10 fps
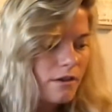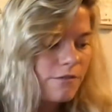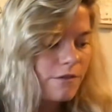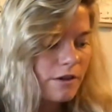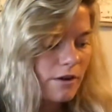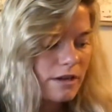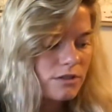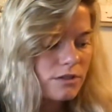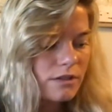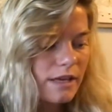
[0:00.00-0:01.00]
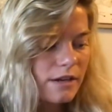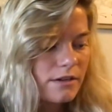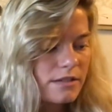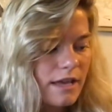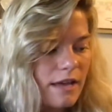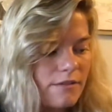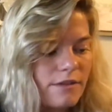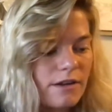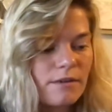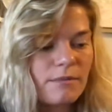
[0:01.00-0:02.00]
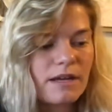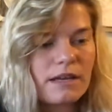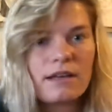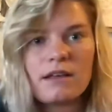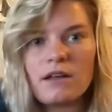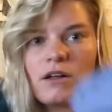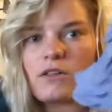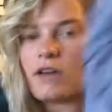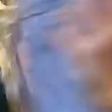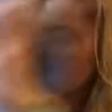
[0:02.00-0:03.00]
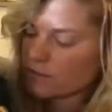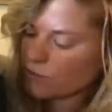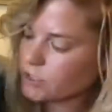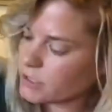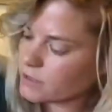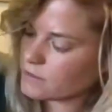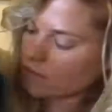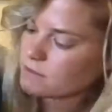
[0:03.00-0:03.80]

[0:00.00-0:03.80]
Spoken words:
fit your extra layers. I have here my long sleeve shirt.